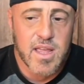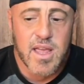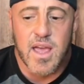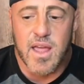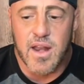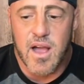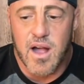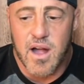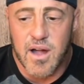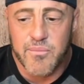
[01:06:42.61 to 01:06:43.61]
And
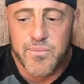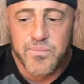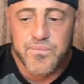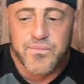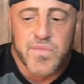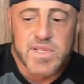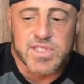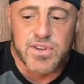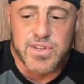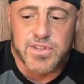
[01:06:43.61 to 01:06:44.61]
um,
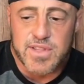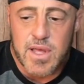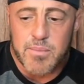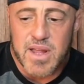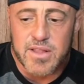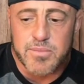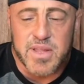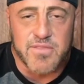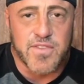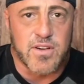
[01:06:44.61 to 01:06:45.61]
so you do that by either
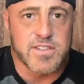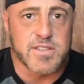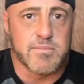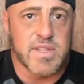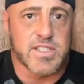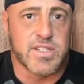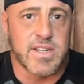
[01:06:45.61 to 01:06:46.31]
pinfall or submission.